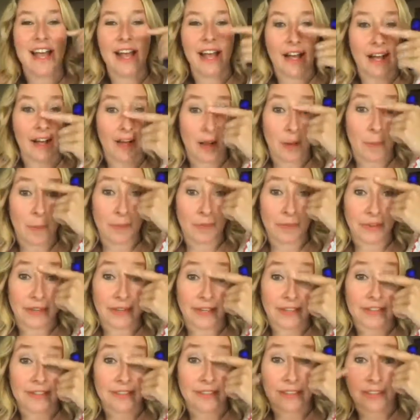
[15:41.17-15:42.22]

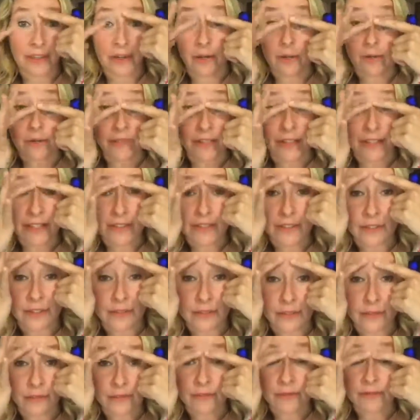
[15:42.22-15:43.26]
like, you know, like
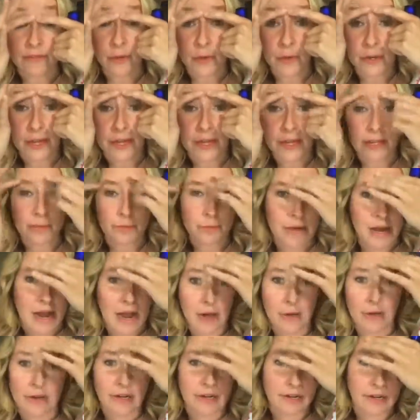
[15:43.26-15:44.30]
your forehead,
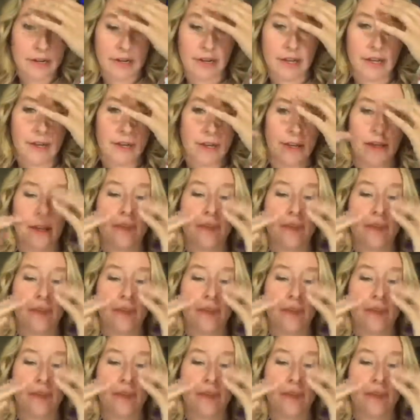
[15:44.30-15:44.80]
brow area,